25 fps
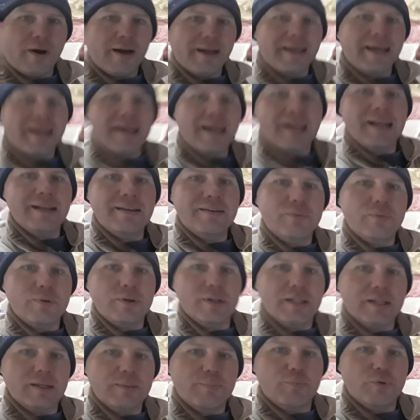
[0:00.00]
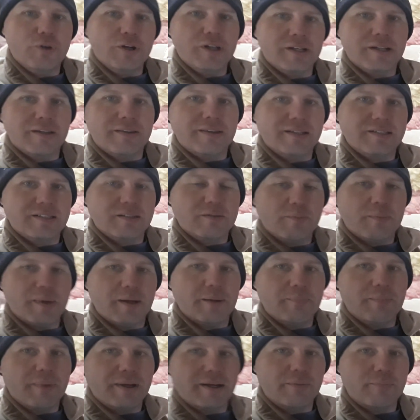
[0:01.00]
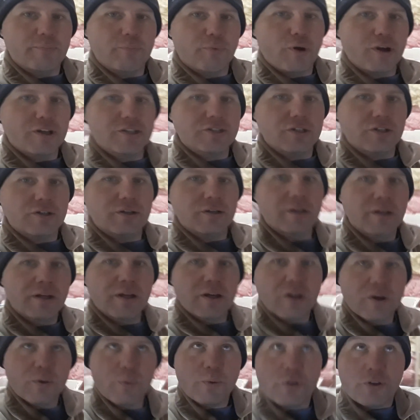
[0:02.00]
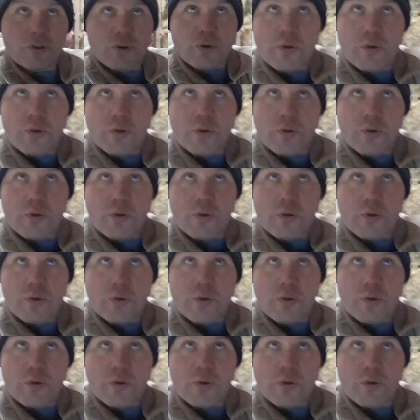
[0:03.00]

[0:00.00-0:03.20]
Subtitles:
I can't really put anything, it's gonna be my compressor with an